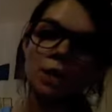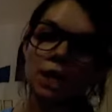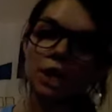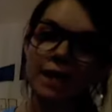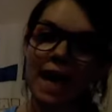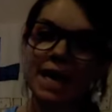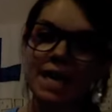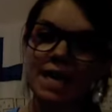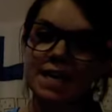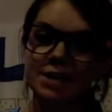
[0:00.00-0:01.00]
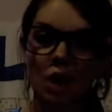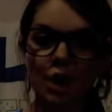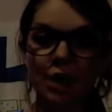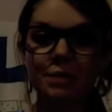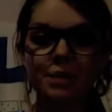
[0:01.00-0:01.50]
going to look at is
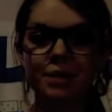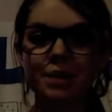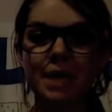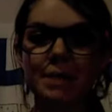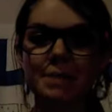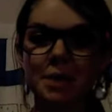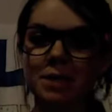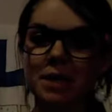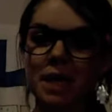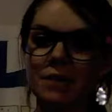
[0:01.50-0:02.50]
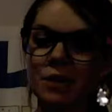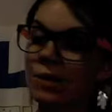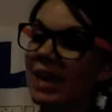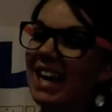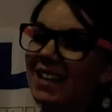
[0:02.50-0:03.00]
r equals 3 times cosine of 2
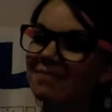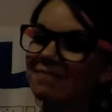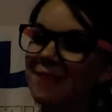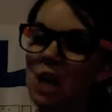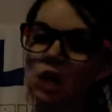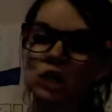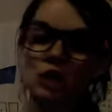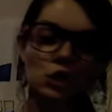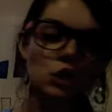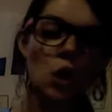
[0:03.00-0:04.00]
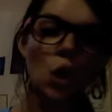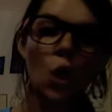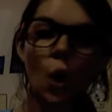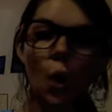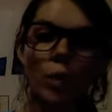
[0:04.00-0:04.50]
theta.
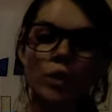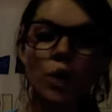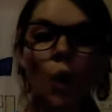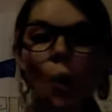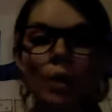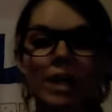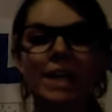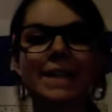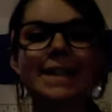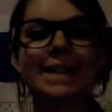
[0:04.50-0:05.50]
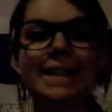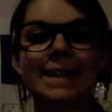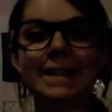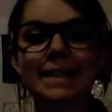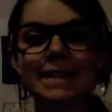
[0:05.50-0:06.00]
So, you know, we're going
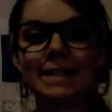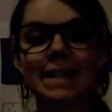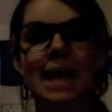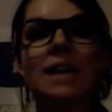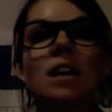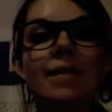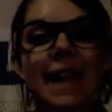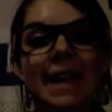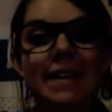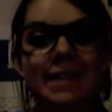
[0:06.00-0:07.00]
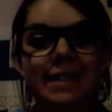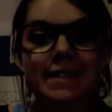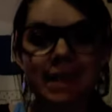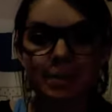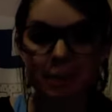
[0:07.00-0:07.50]
to take our
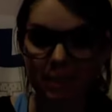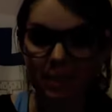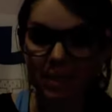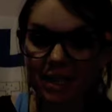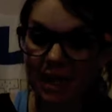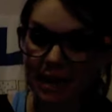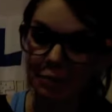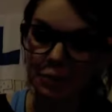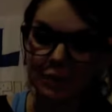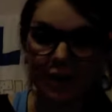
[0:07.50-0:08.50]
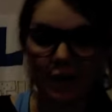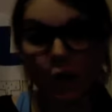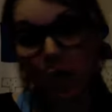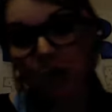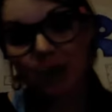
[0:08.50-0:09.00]
thetas and put them into the table to find
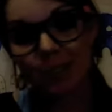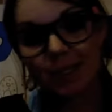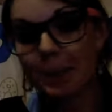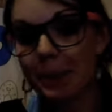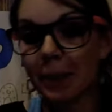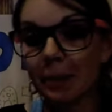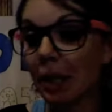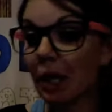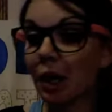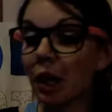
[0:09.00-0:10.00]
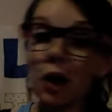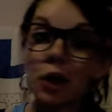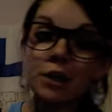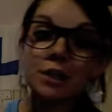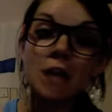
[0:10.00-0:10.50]
our r's, and then we're going to plot our
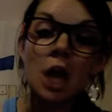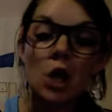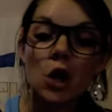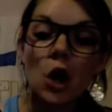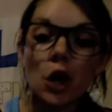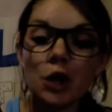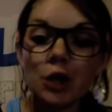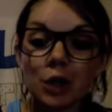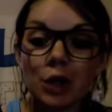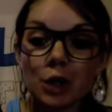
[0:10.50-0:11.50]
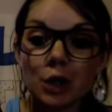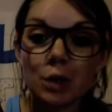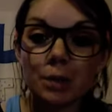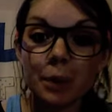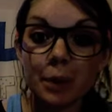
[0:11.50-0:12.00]
r's on the
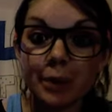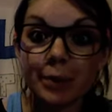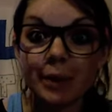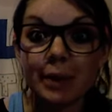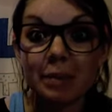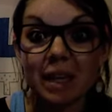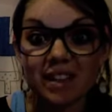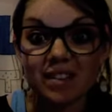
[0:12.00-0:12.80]
polar coordinate plane.